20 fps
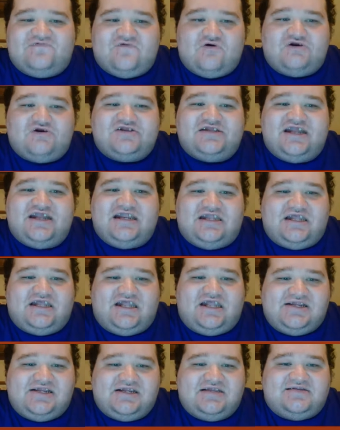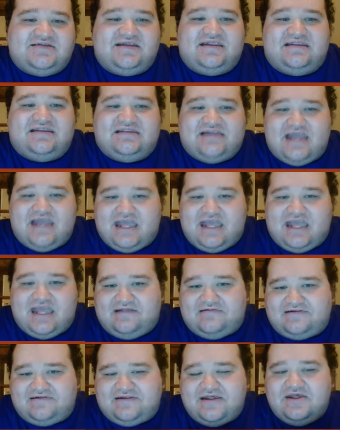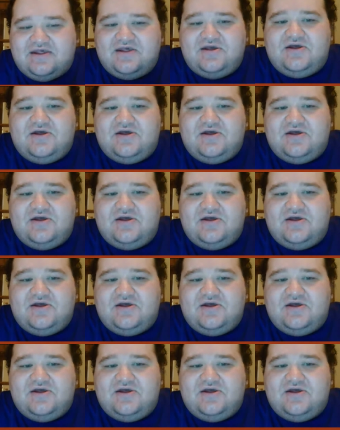14 inches in length.